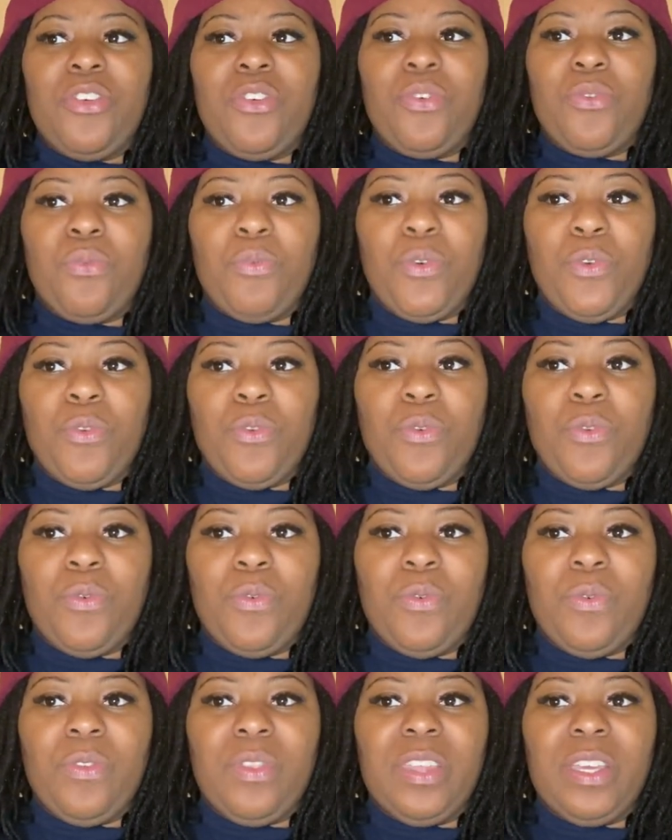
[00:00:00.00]

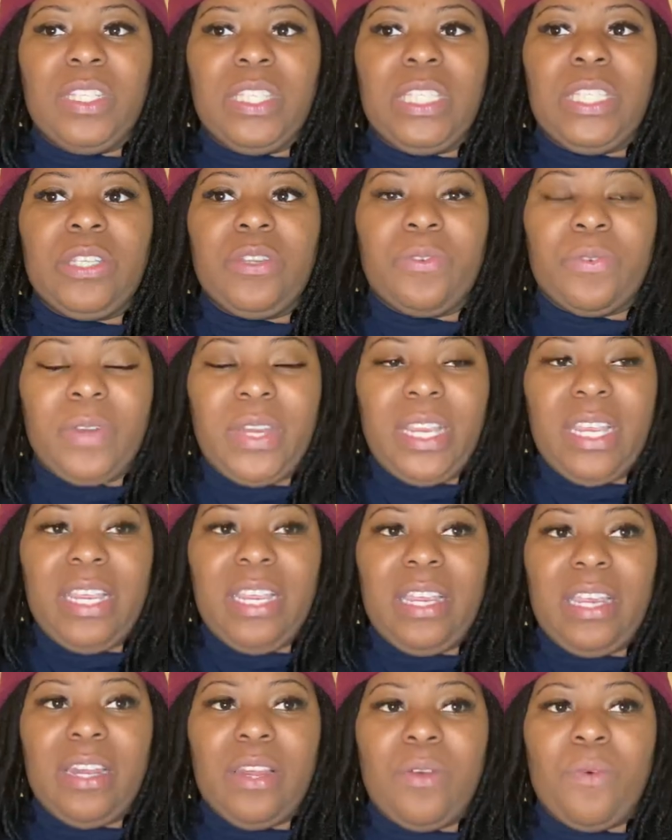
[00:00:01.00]
through the screen